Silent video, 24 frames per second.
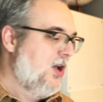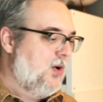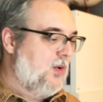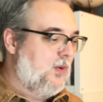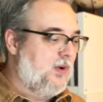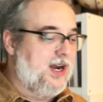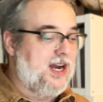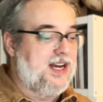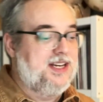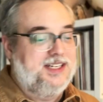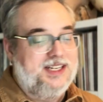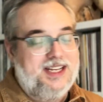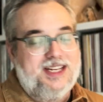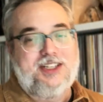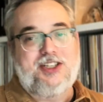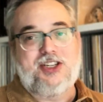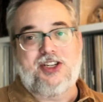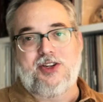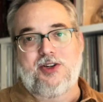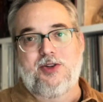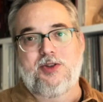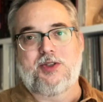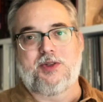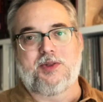What I did
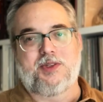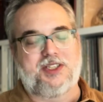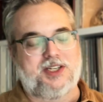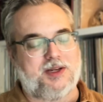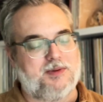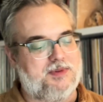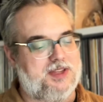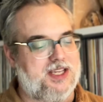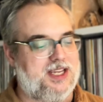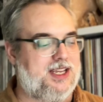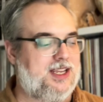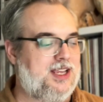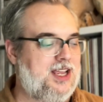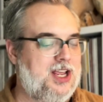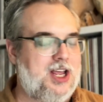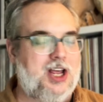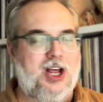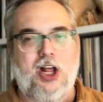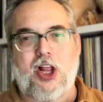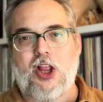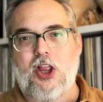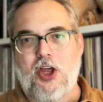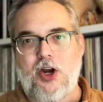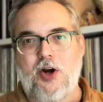choose was something
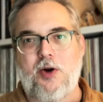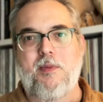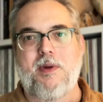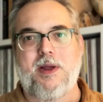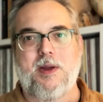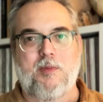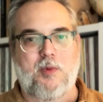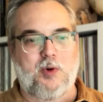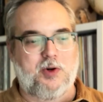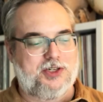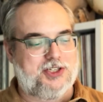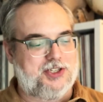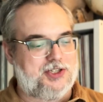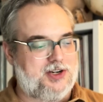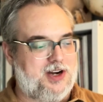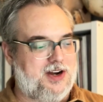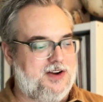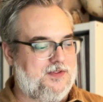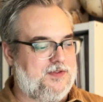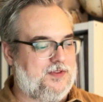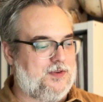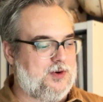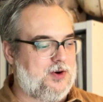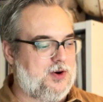a little bit more
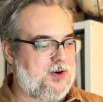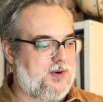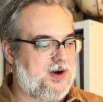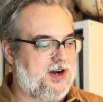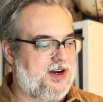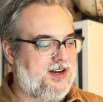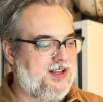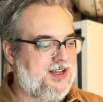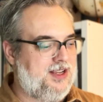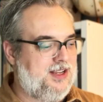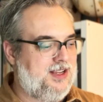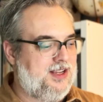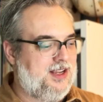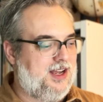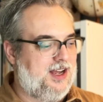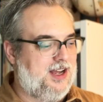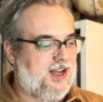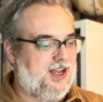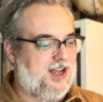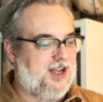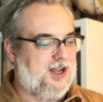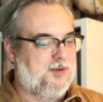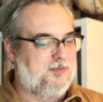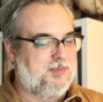straightforward,
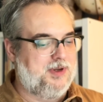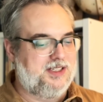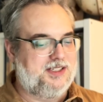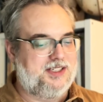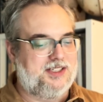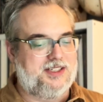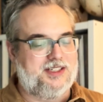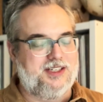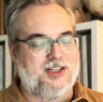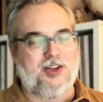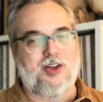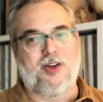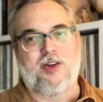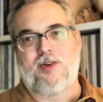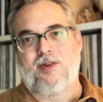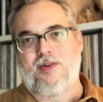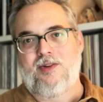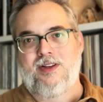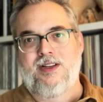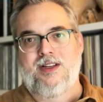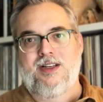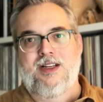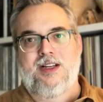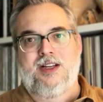but still
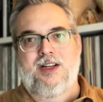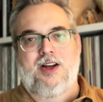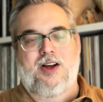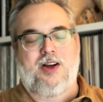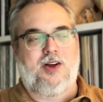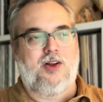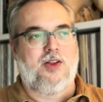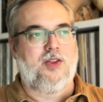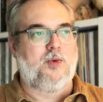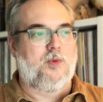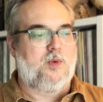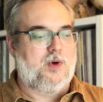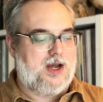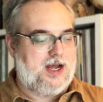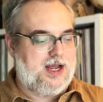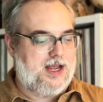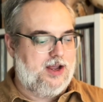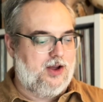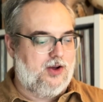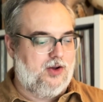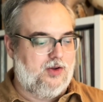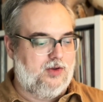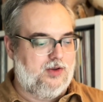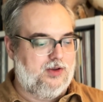all the
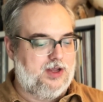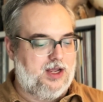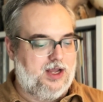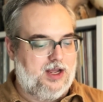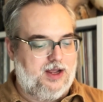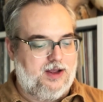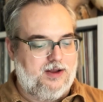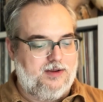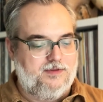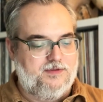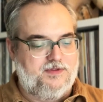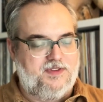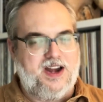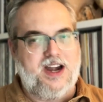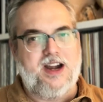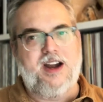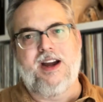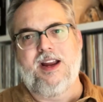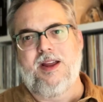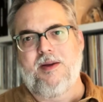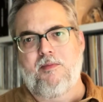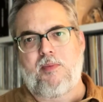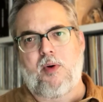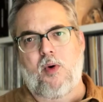while
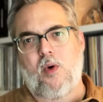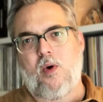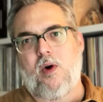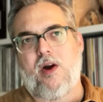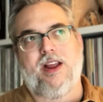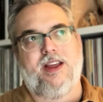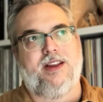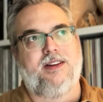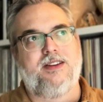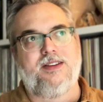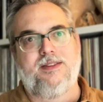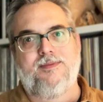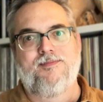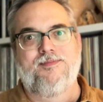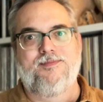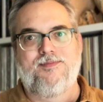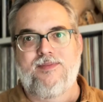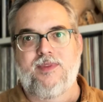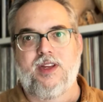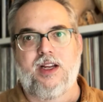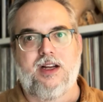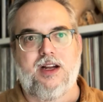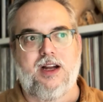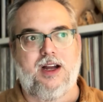very important
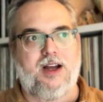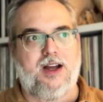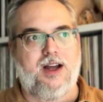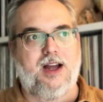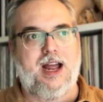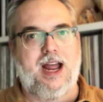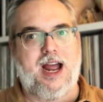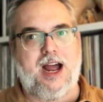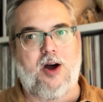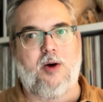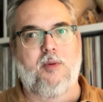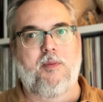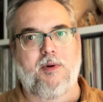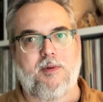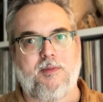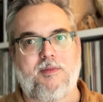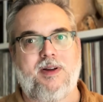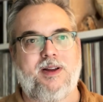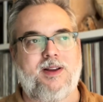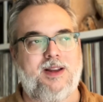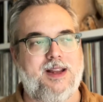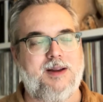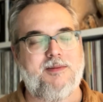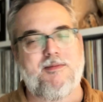album
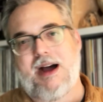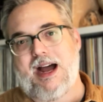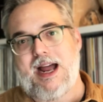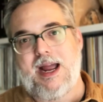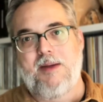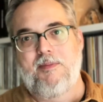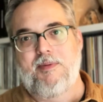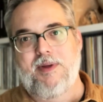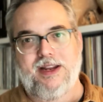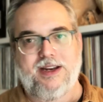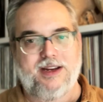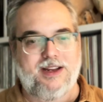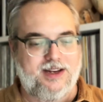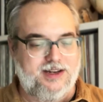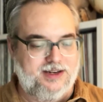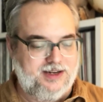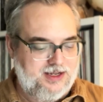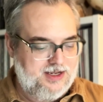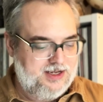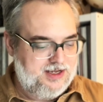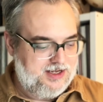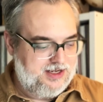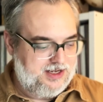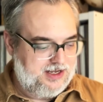in my opinion,
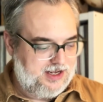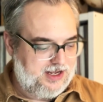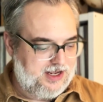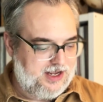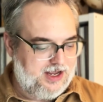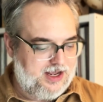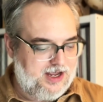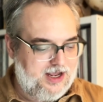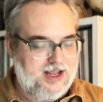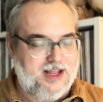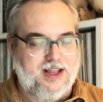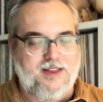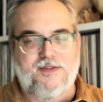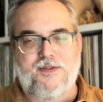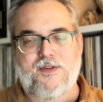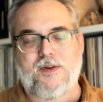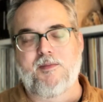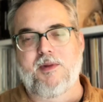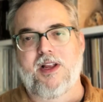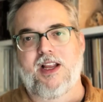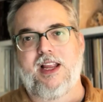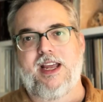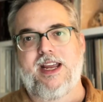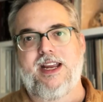from
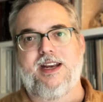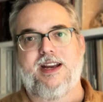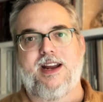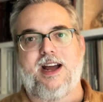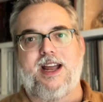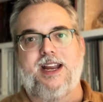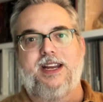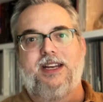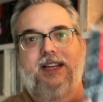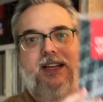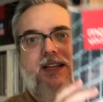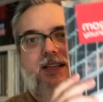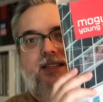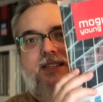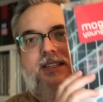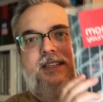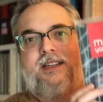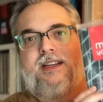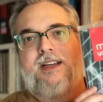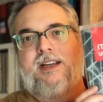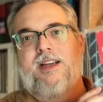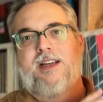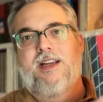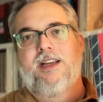the late 90s,
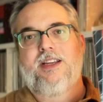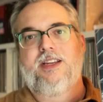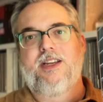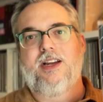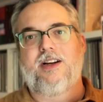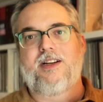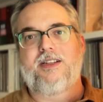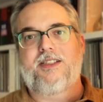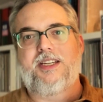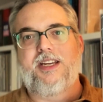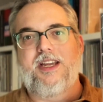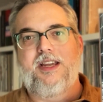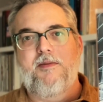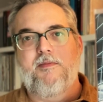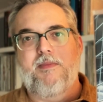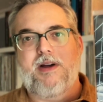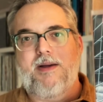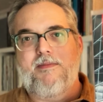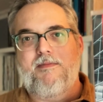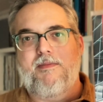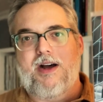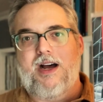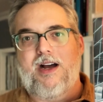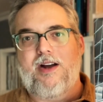Young Team by
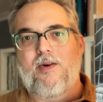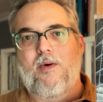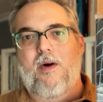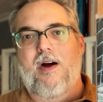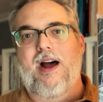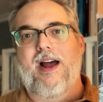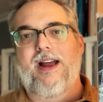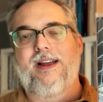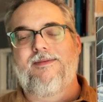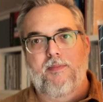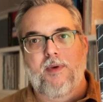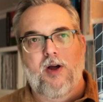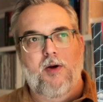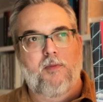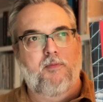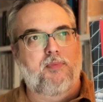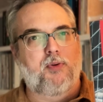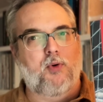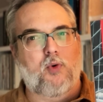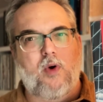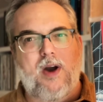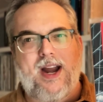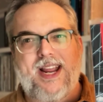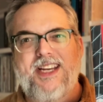Mogwai.
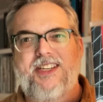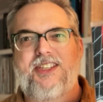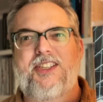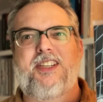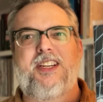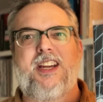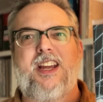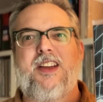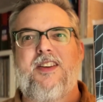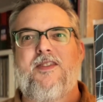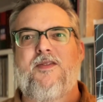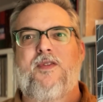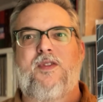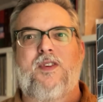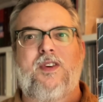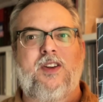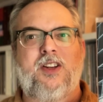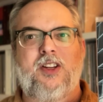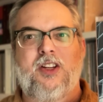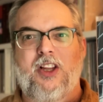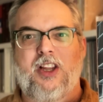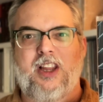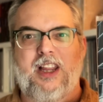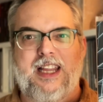Abrasive,
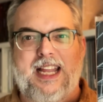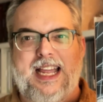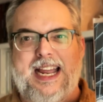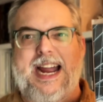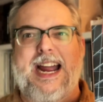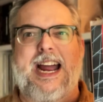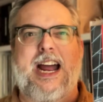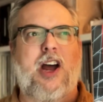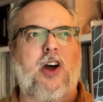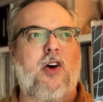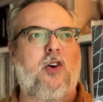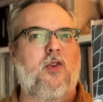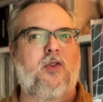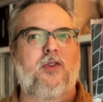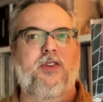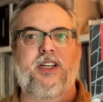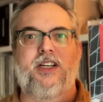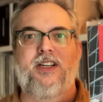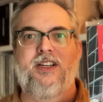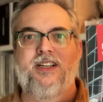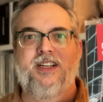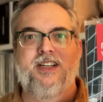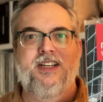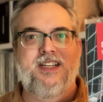
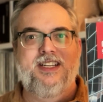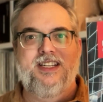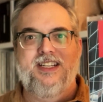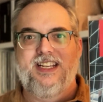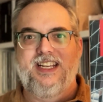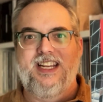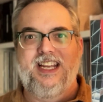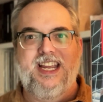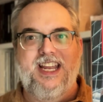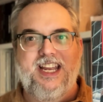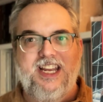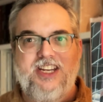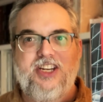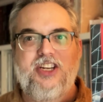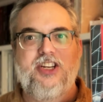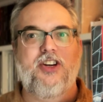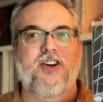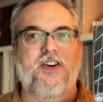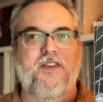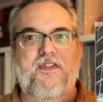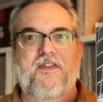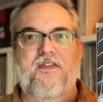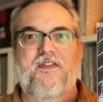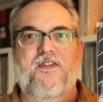loud, in
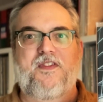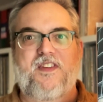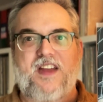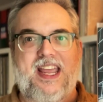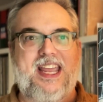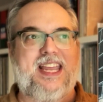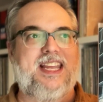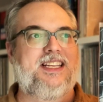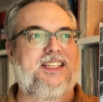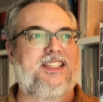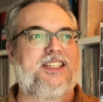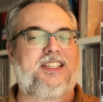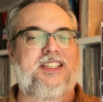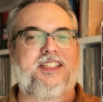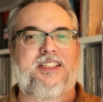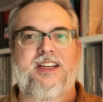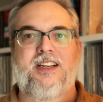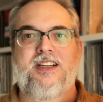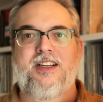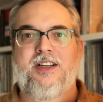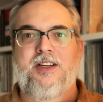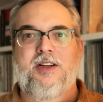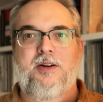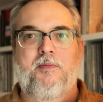your face,
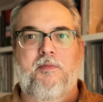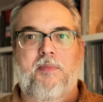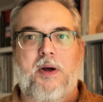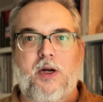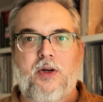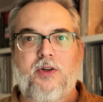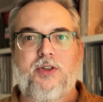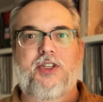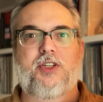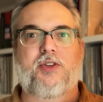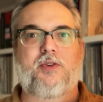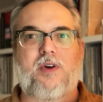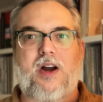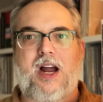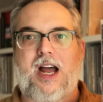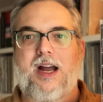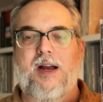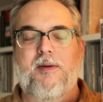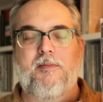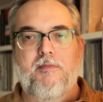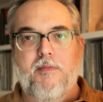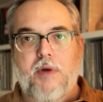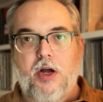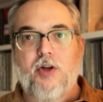
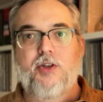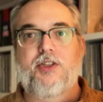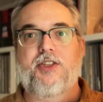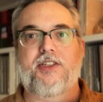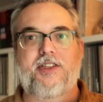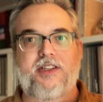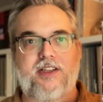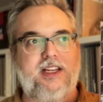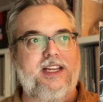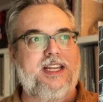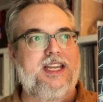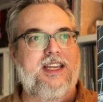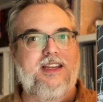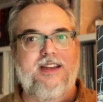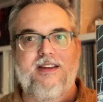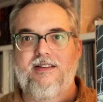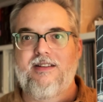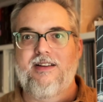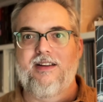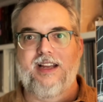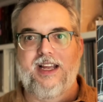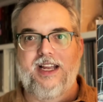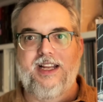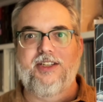post-rock, mostly
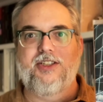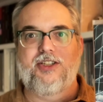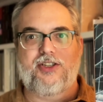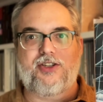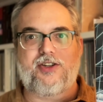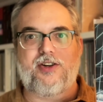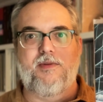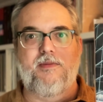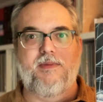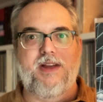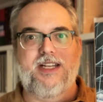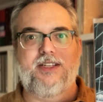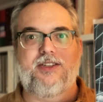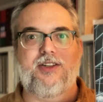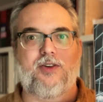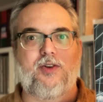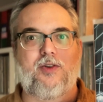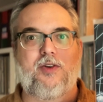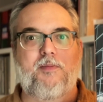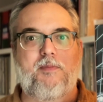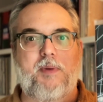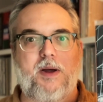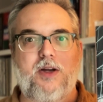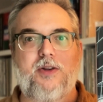
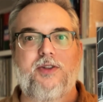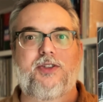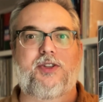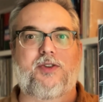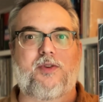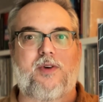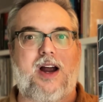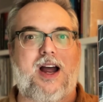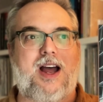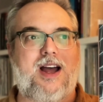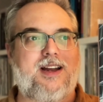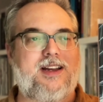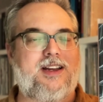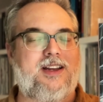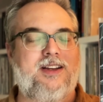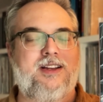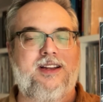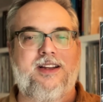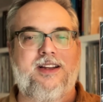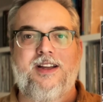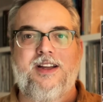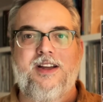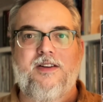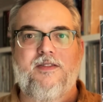instrumental post-rock,
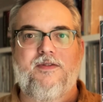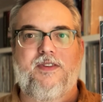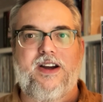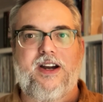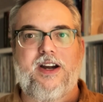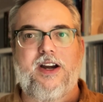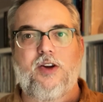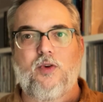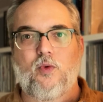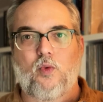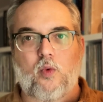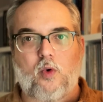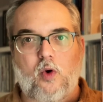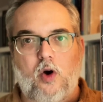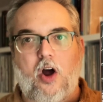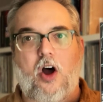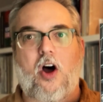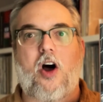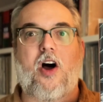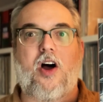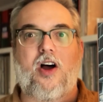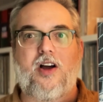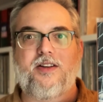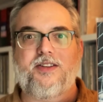very
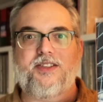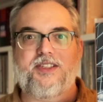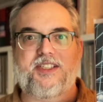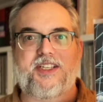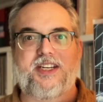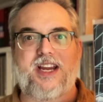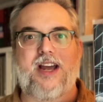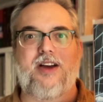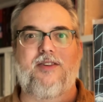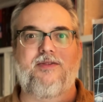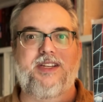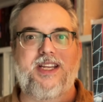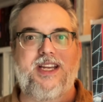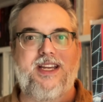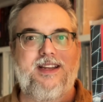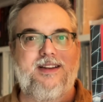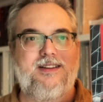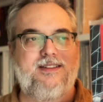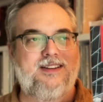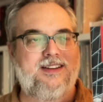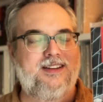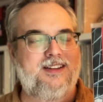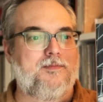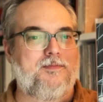raw sounding,
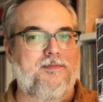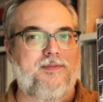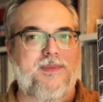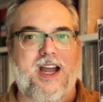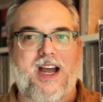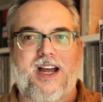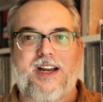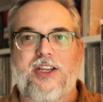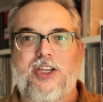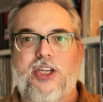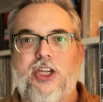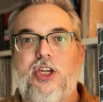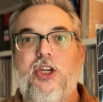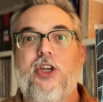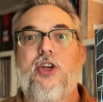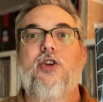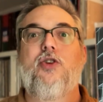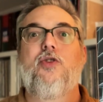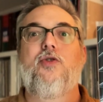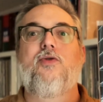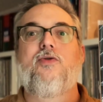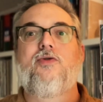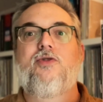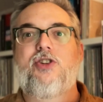not
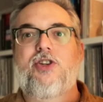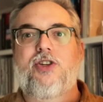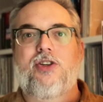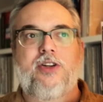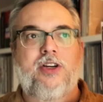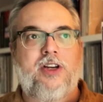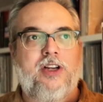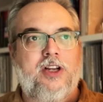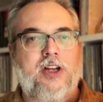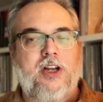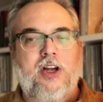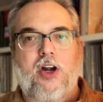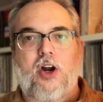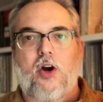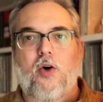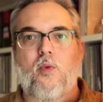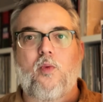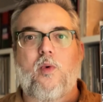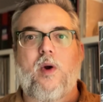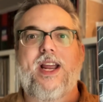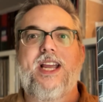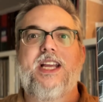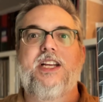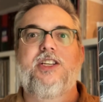huge
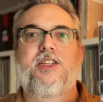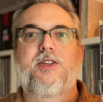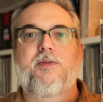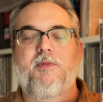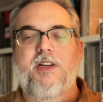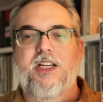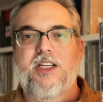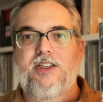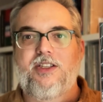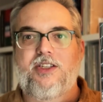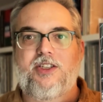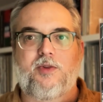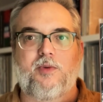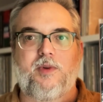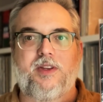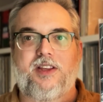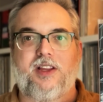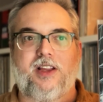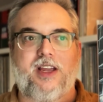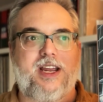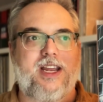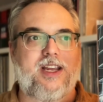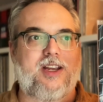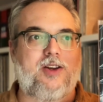arrangements with
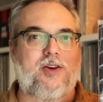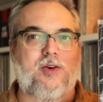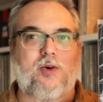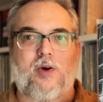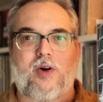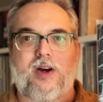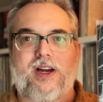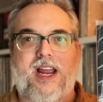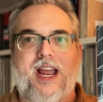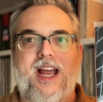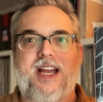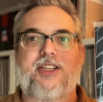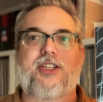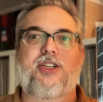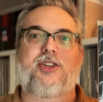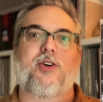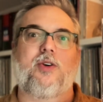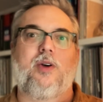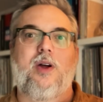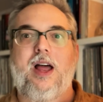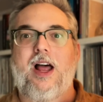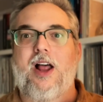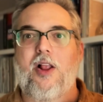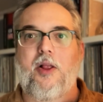like
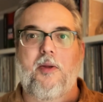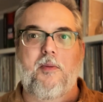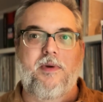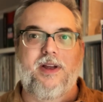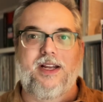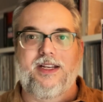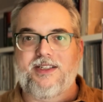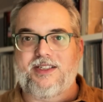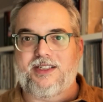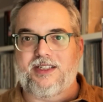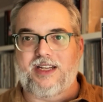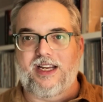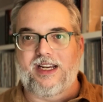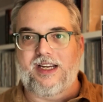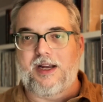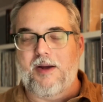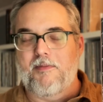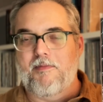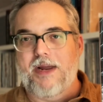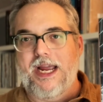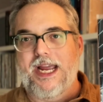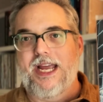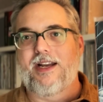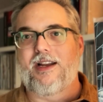orchestral elements like a
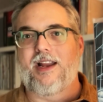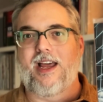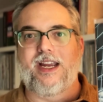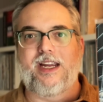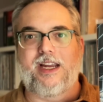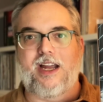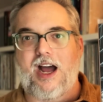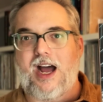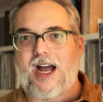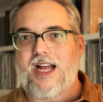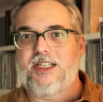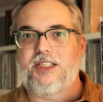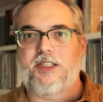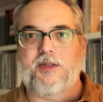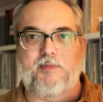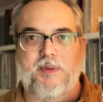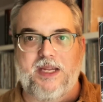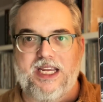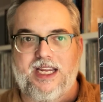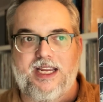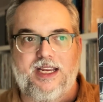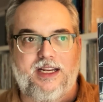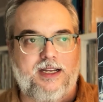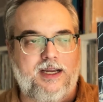band like
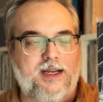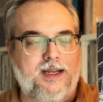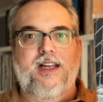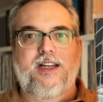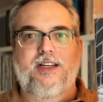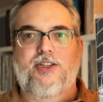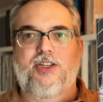Godspeed.